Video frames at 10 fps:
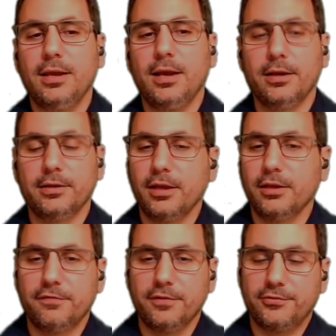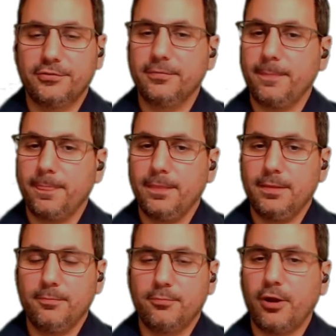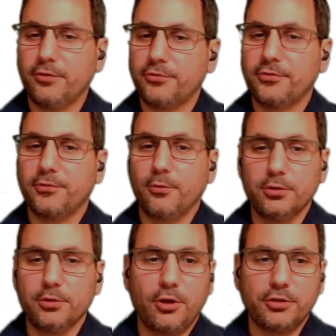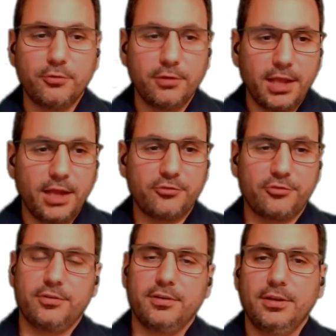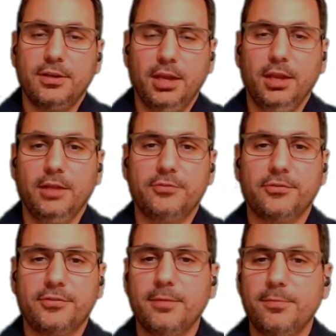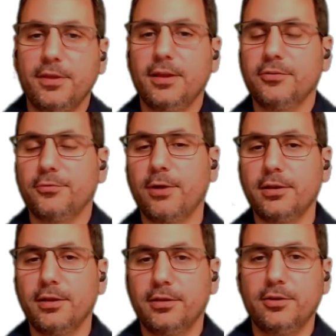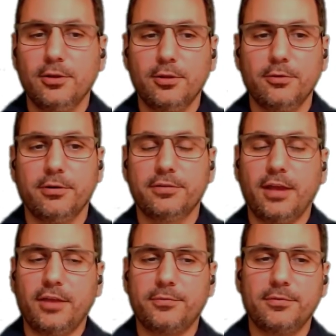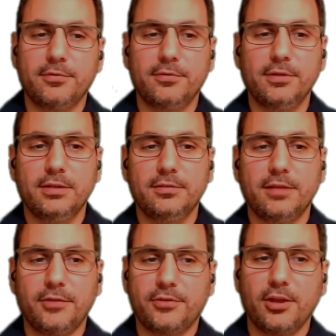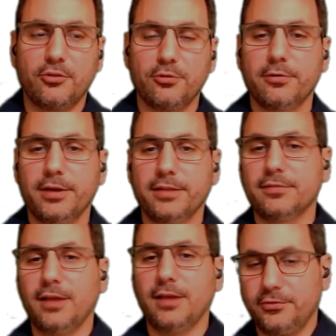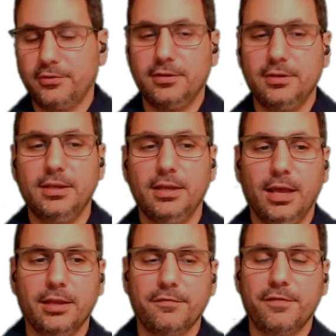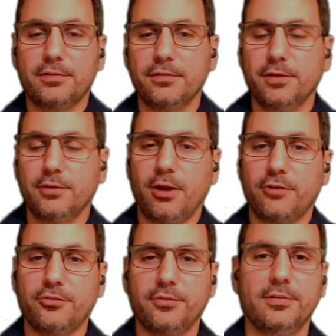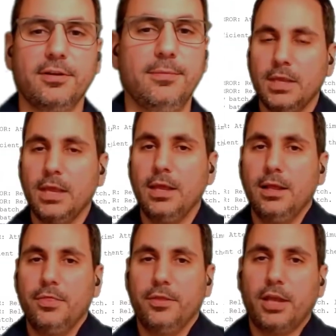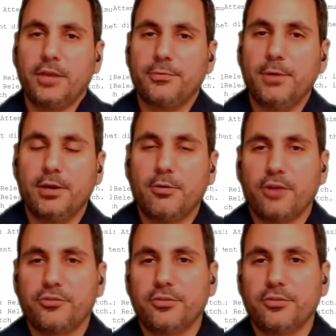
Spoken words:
Again, if it's processes holding on to a latch, it's the same thing as running a kill or a task task scheduler end task and effectively crashes the database. The next way to crash a